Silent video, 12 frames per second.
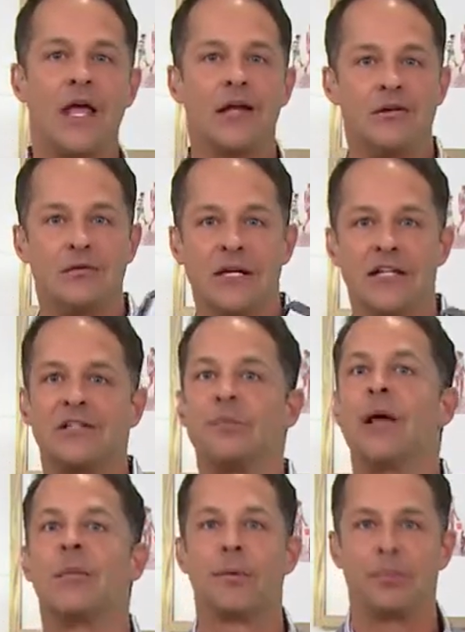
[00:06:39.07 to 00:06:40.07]
and you need to
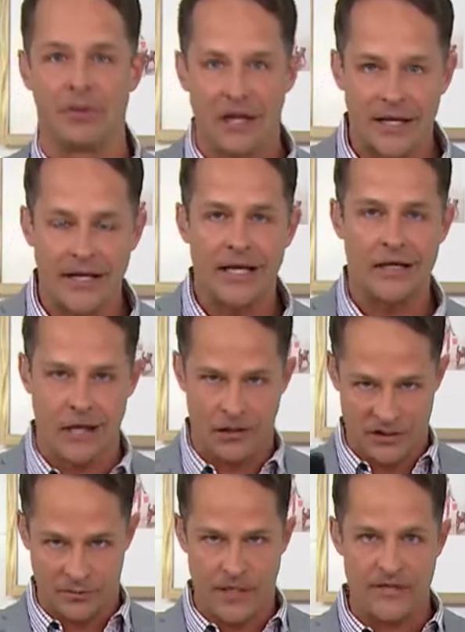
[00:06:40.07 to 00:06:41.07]
be able to plug it in. And
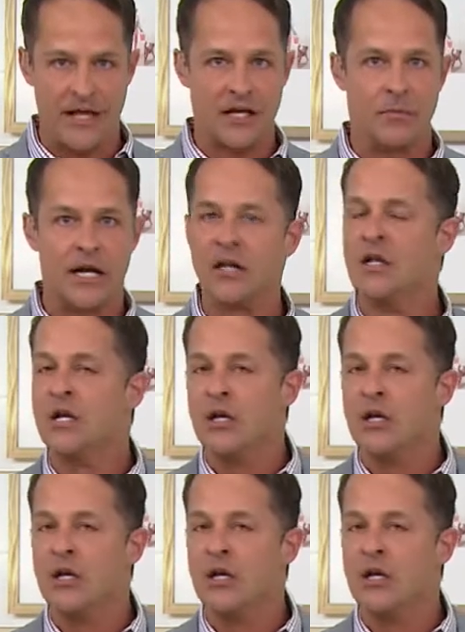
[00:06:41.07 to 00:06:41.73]
I'll explain that in a minute.